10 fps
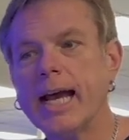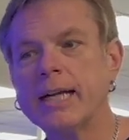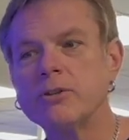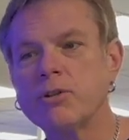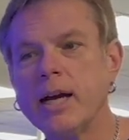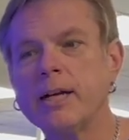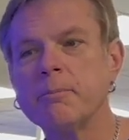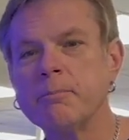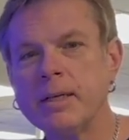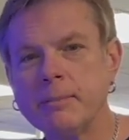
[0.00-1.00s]
and try to
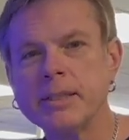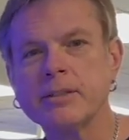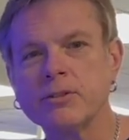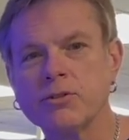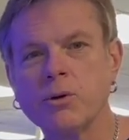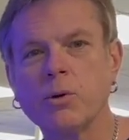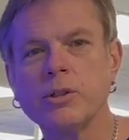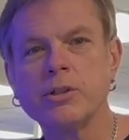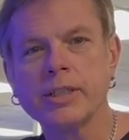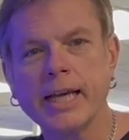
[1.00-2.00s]
mimic the
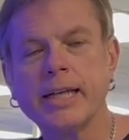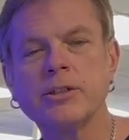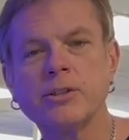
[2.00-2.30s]
store you're getting